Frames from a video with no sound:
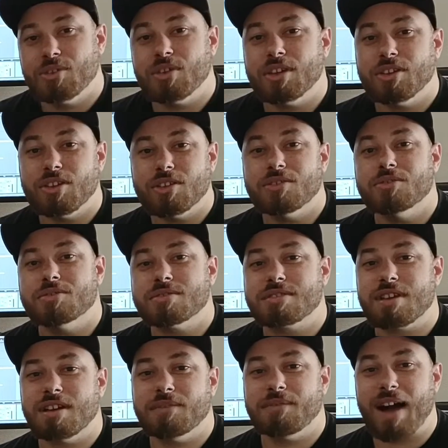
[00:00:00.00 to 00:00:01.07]
you can use
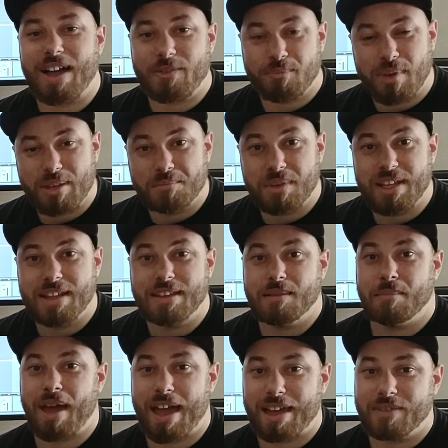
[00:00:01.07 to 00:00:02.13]
a 5-pin MIDI in the
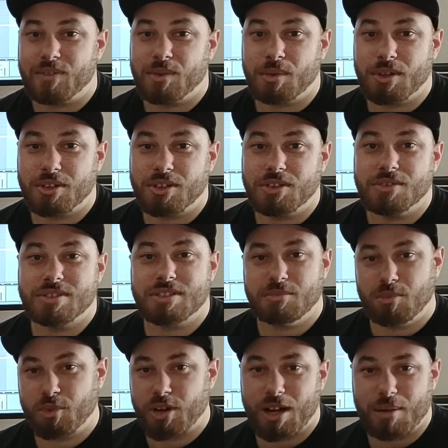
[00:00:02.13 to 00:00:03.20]
back if you want to. It's a little more